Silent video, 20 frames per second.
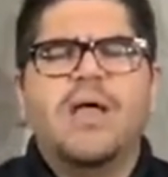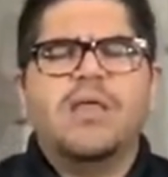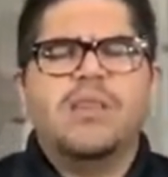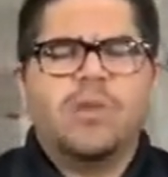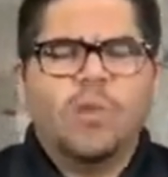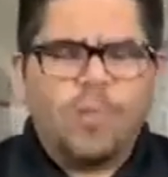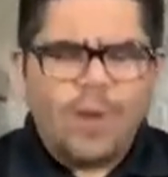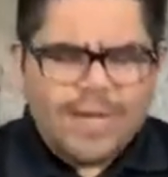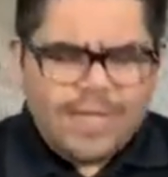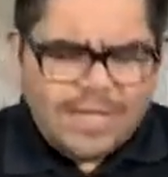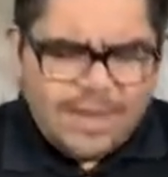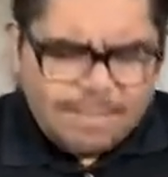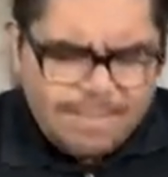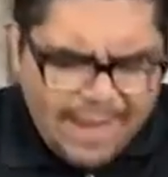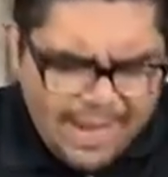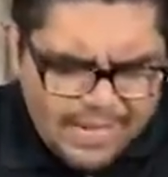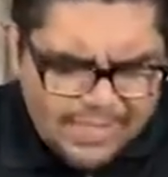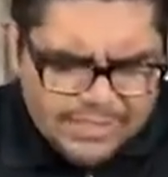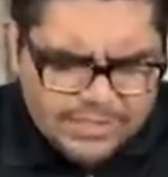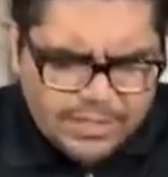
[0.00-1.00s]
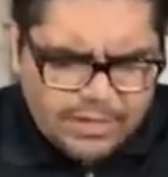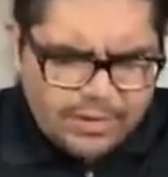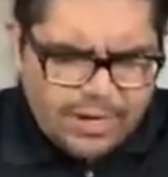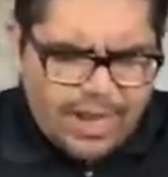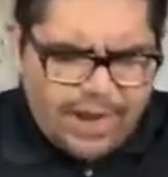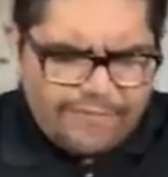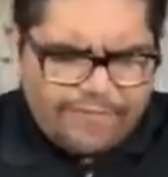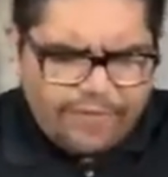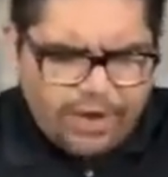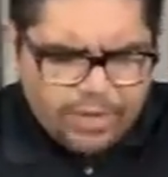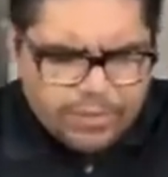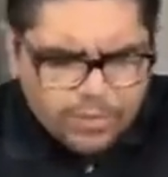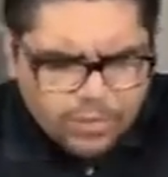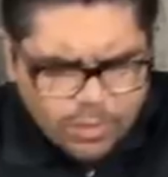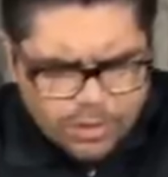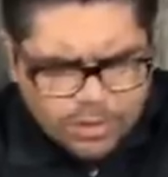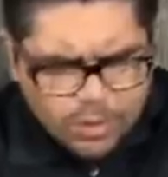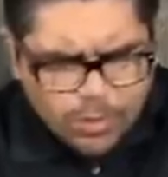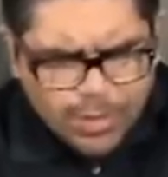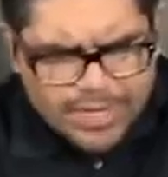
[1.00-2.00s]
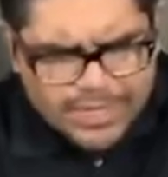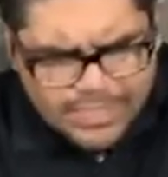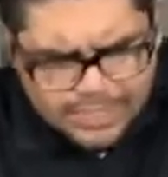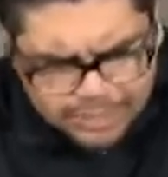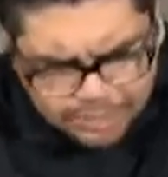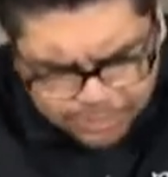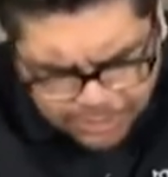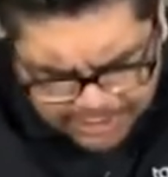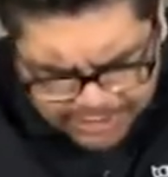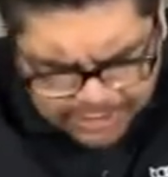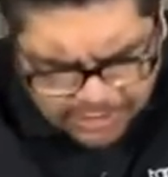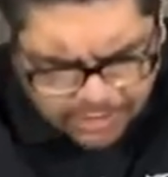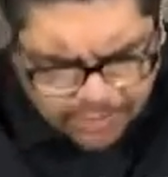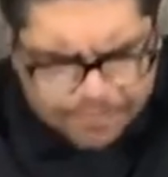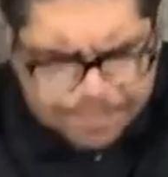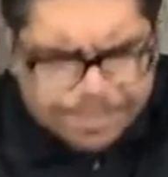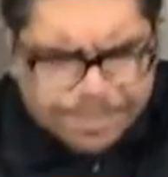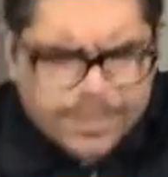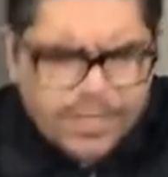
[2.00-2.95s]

the way they manage their life, Father, Lord, the way they treat their,